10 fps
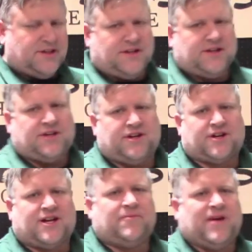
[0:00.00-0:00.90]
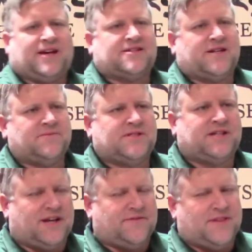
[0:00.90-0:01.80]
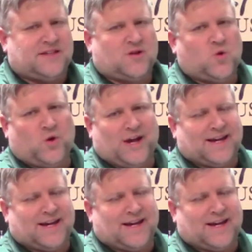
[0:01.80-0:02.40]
you're going to make some stuff that's quick